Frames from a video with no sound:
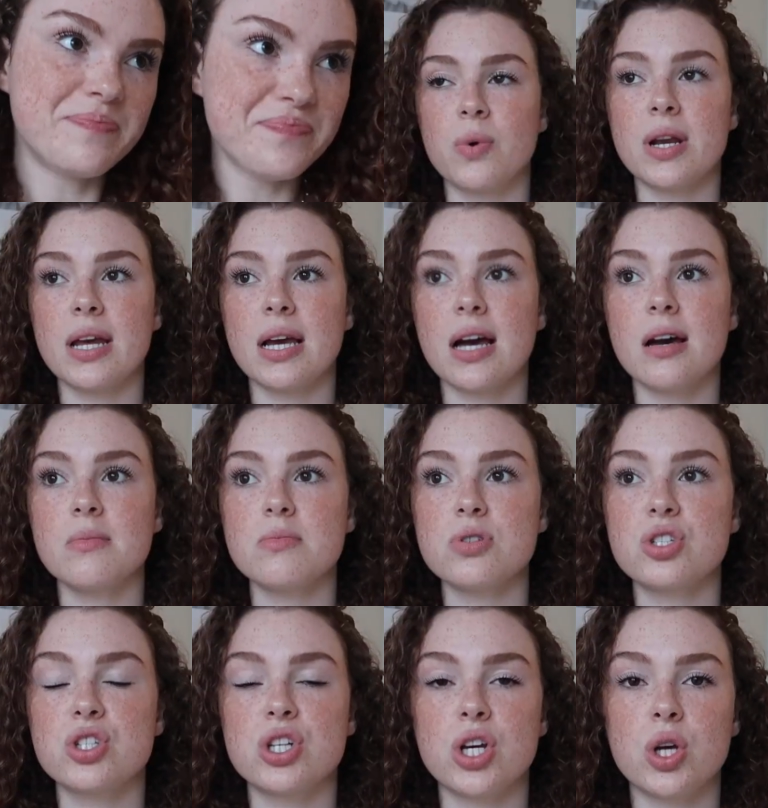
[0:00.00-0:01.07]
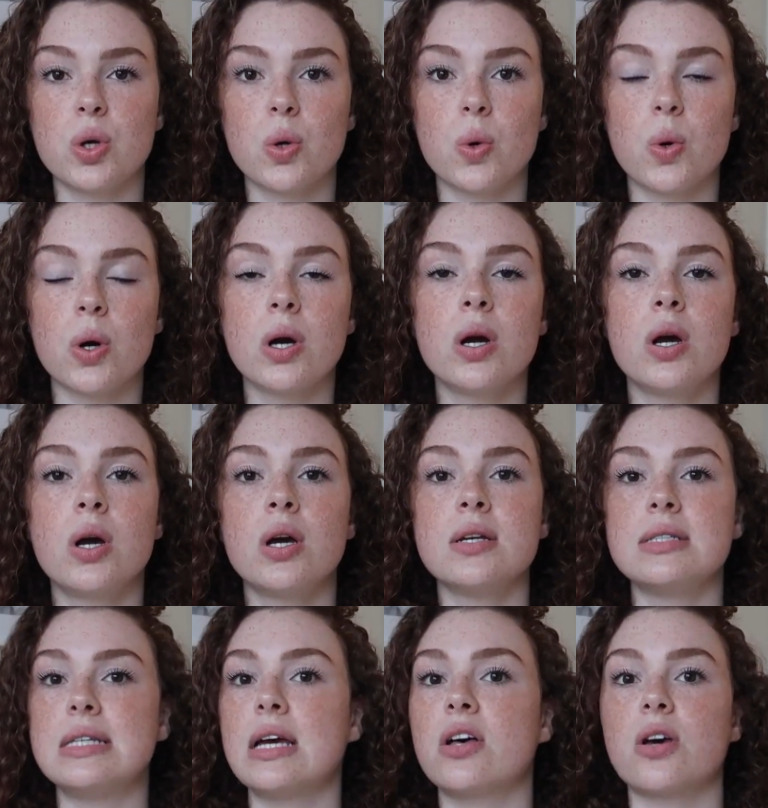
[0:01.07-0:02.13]
When it comes to
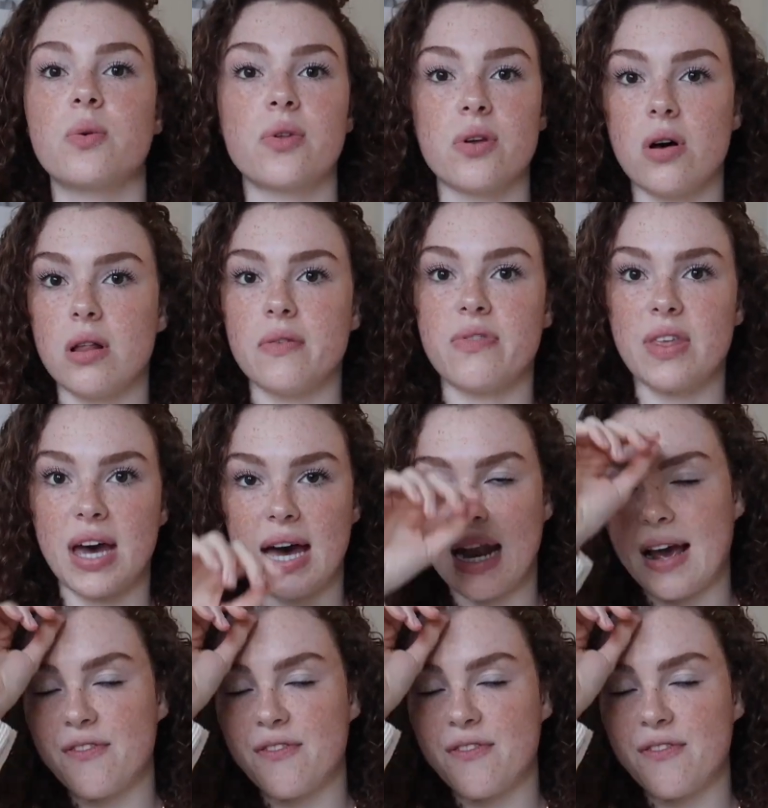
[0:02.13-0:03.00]
dealing with all of that,